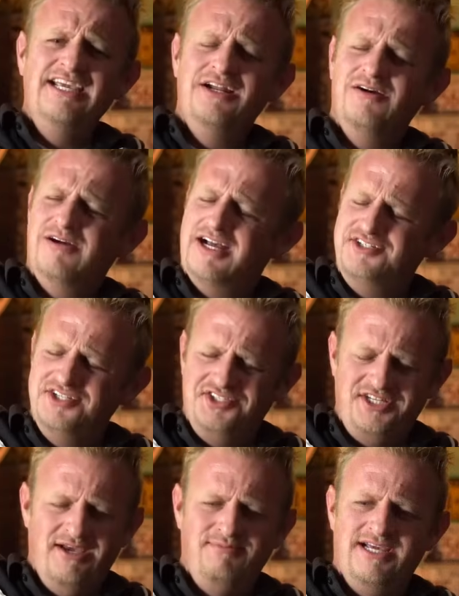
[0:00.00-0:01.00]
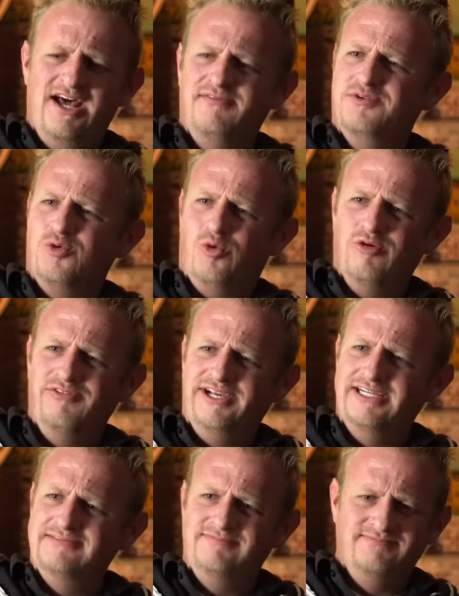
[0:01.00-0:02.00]
You know, I just stepped out of a
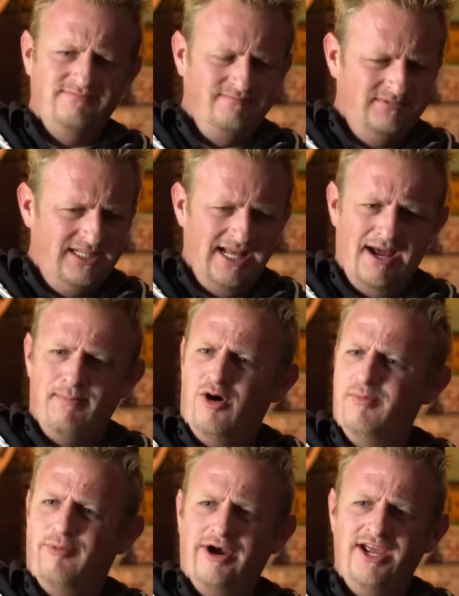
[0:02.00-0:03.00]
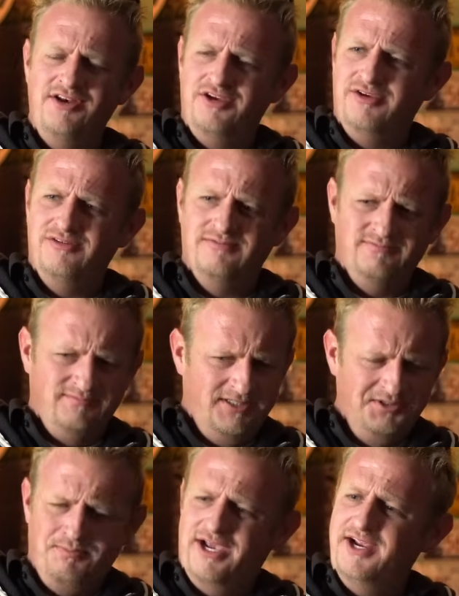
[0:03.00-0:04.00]
Corvette that I bought brand new. It
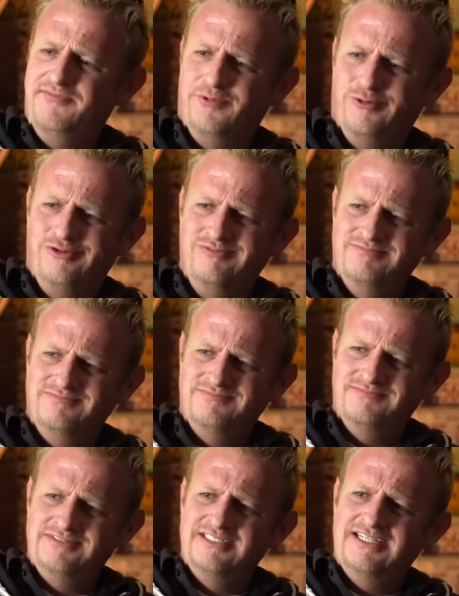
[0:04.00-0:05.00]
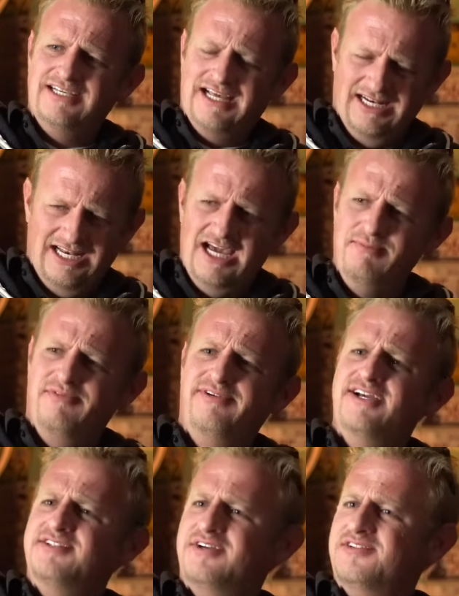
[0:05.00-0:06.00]
was paid for. And I liked my
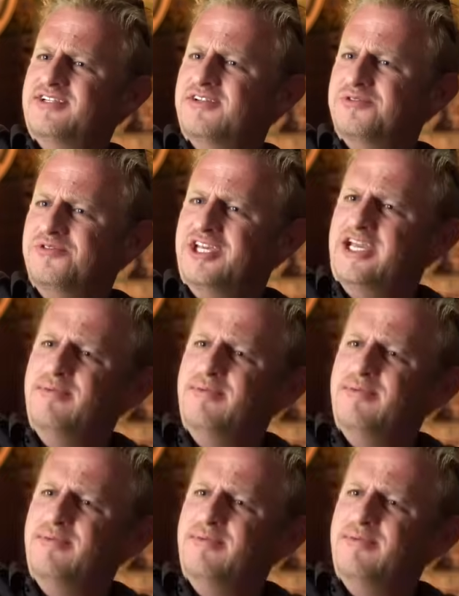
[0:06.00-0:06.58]
Vette, so I decided I was going to